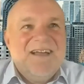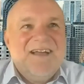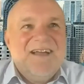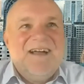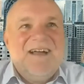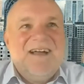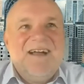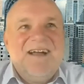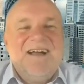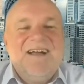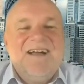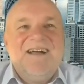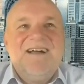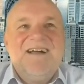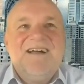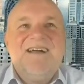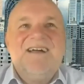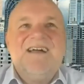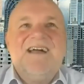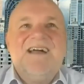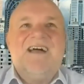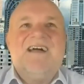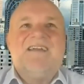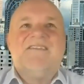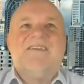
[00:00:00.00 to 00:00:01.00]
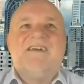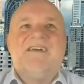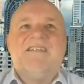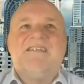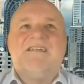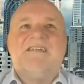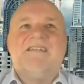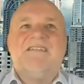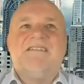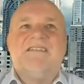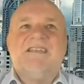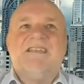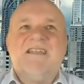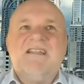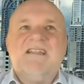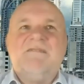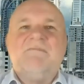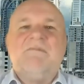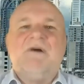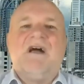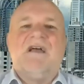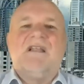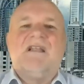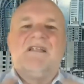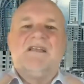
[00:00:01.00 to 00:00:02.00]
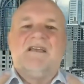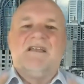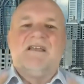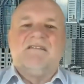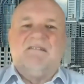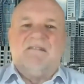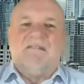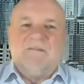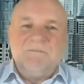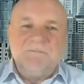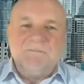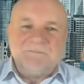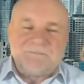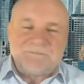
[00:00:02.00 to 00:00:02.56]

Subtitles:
And then little by little,